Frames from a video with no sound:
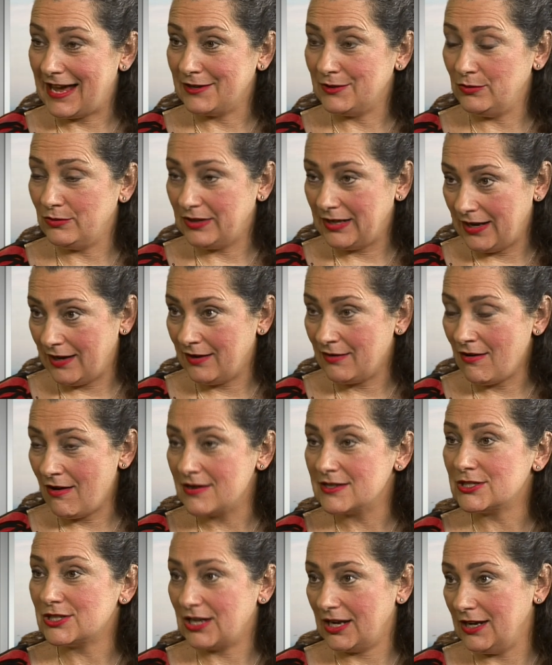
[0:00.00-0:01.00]
You cannot
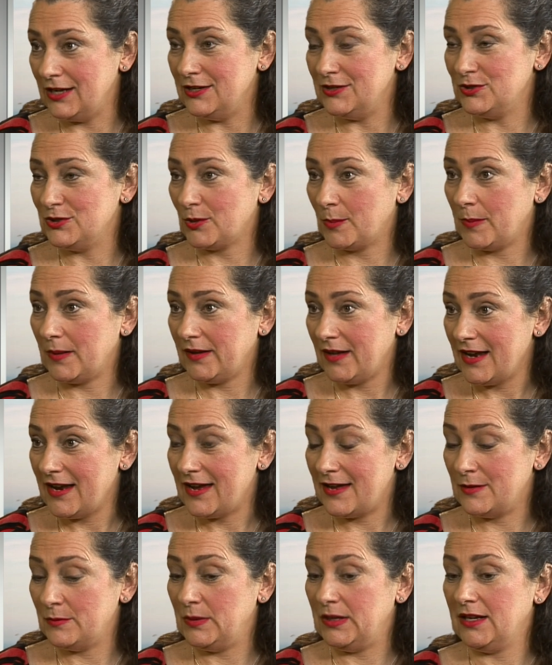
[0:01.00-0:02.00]
change your
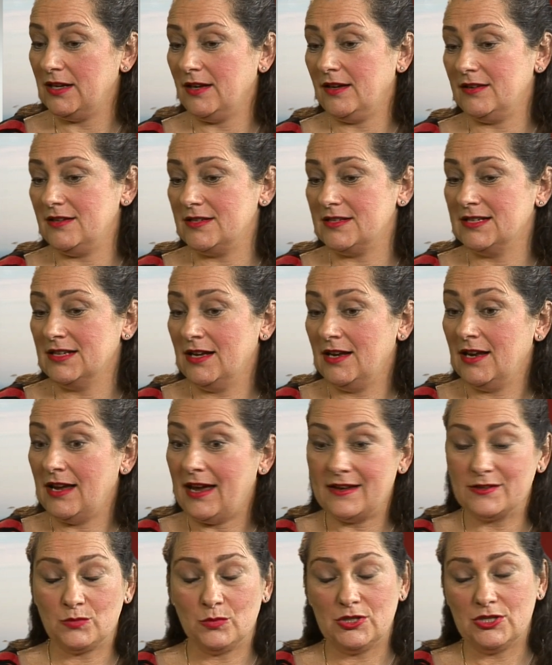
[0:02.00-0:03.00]
plan because,
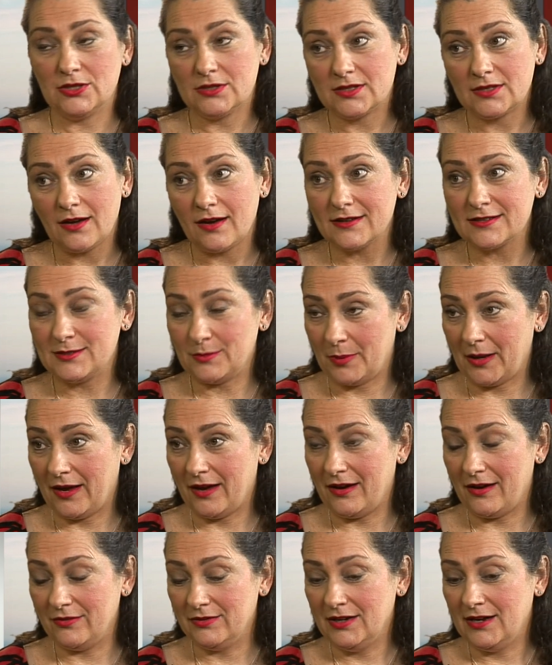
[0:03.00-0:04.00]
as we just talked
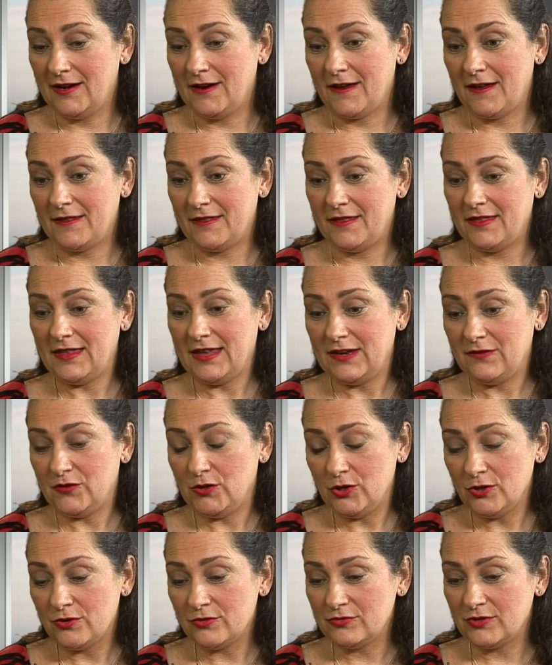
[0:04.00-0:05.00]
about, if you
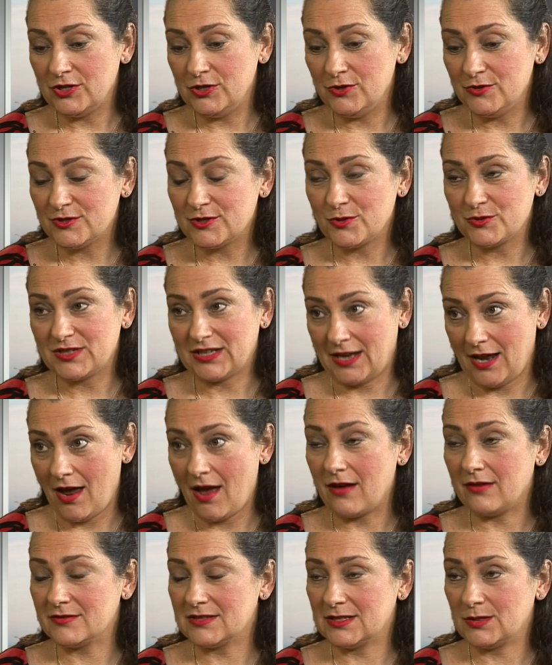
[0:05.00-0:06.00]
don't use those
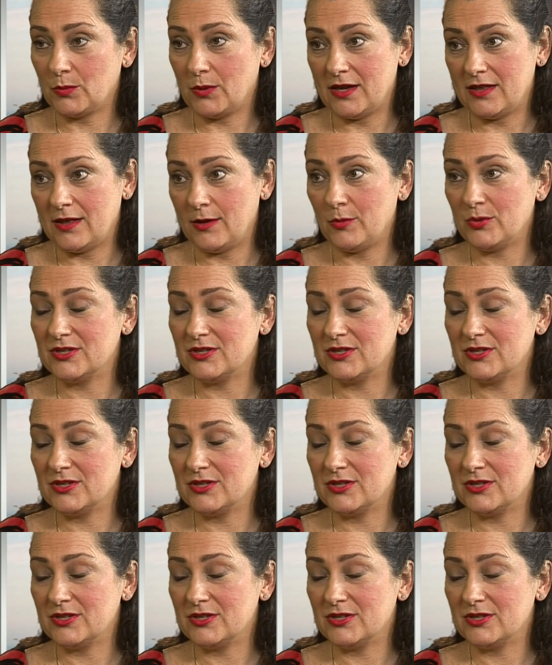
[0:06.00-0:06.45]
accounts the way they were